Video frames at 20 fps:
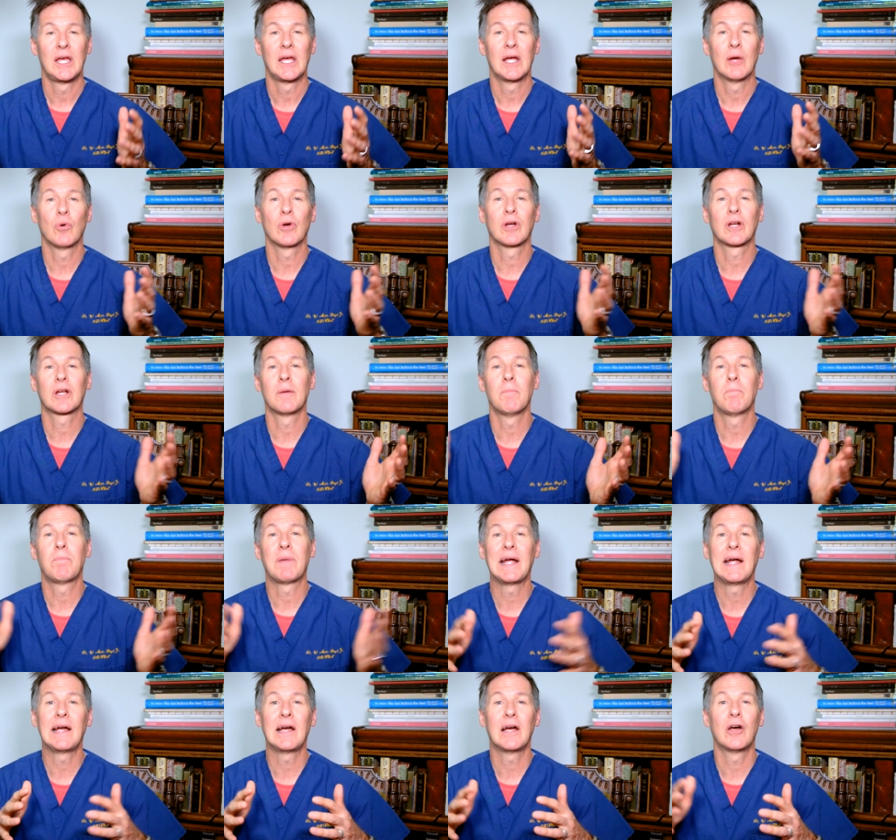And we're going to
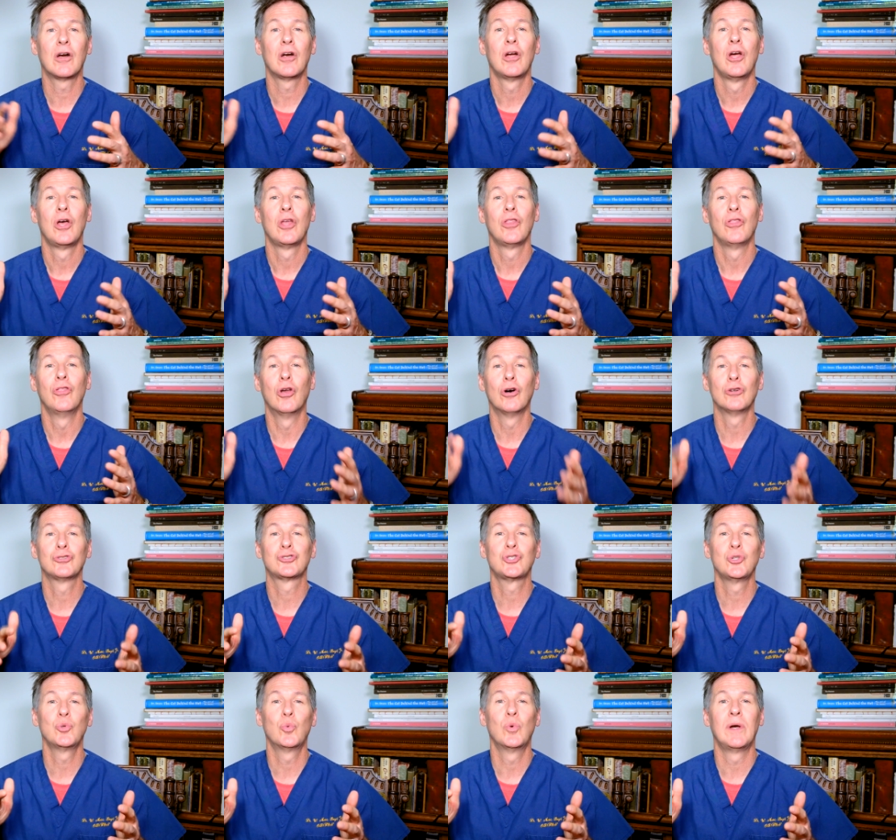compare those
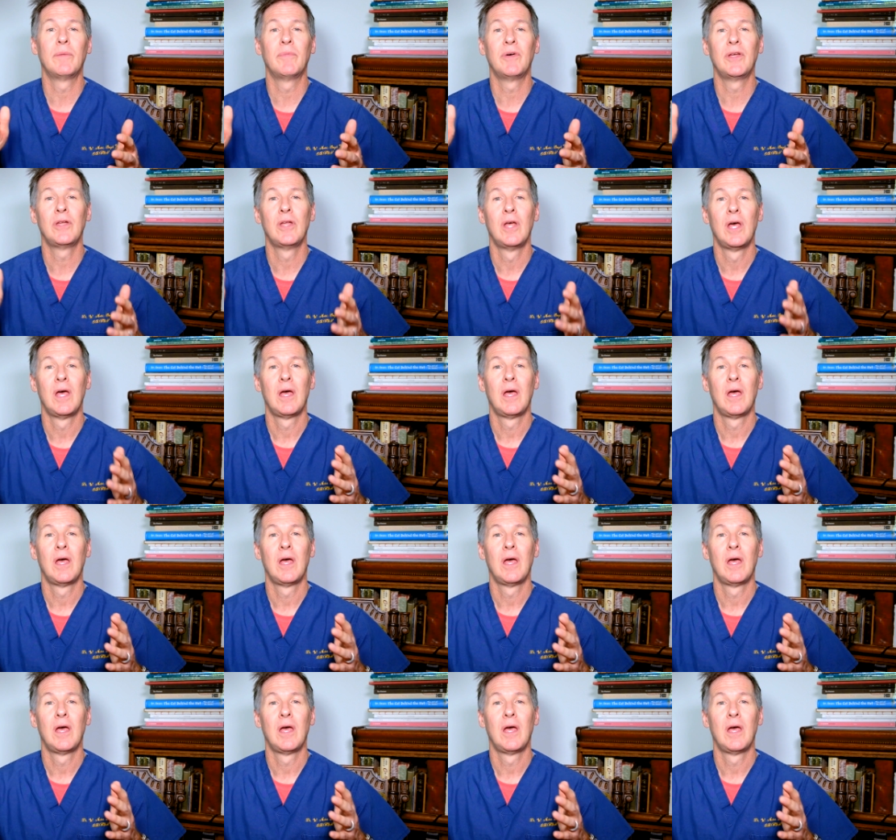two women